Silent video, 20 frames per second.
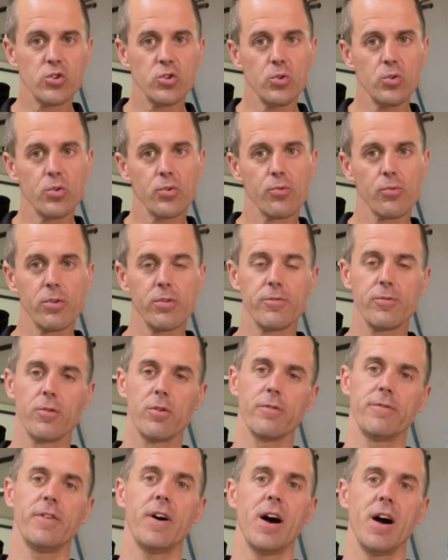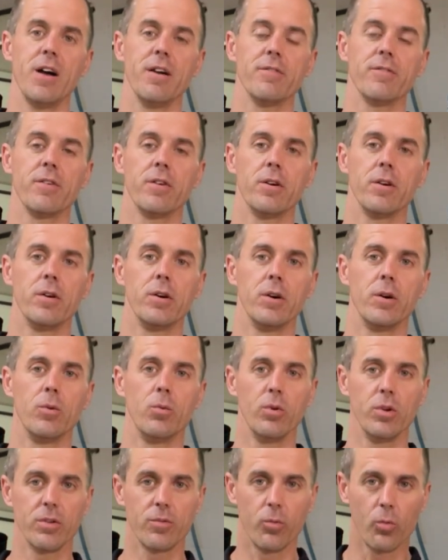2, 3, 4, 5.
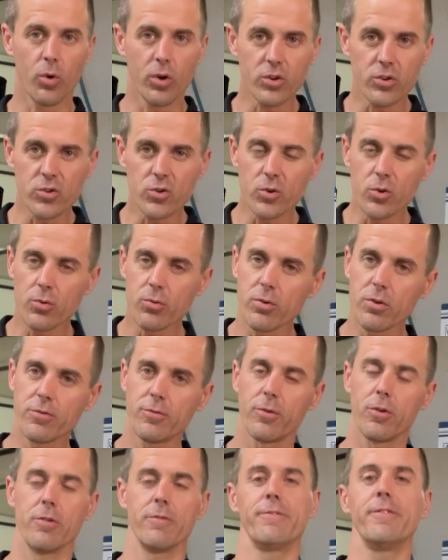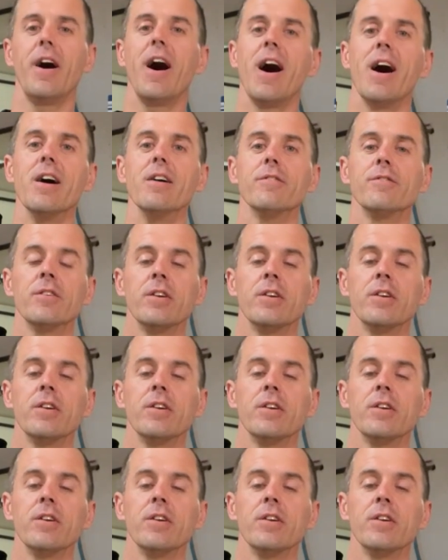Well, if 1, 2, 3, 4, 5